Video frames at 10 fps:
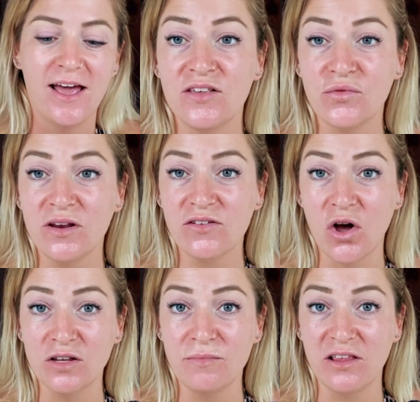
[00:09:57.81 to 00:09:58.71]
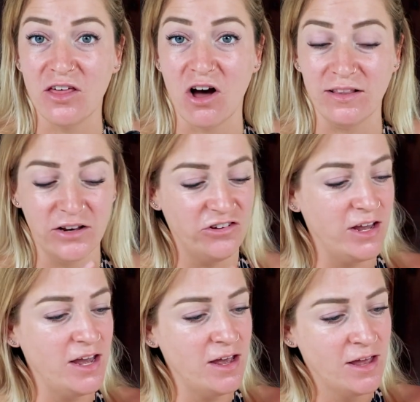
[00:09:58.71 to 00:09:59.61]
This one is called
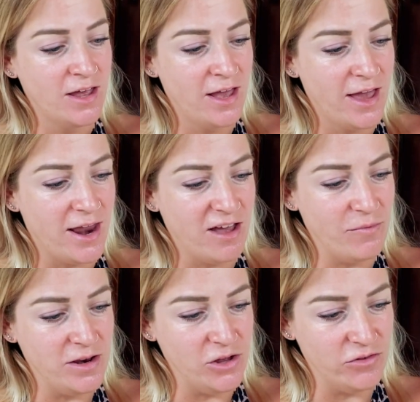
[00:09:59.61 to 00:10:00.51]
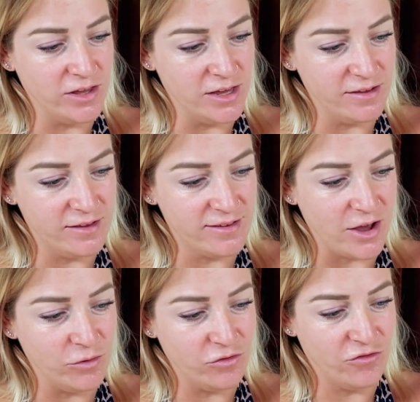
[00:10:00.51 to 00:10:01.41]
Mythology, and I've been using it since I
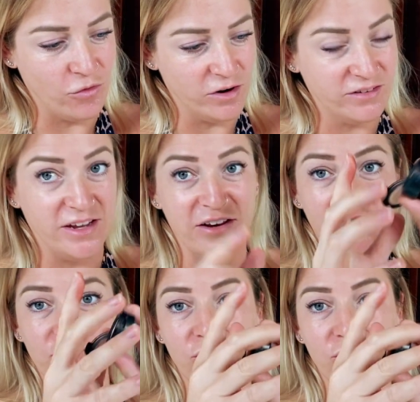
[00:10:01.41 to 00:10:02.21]
was 14 years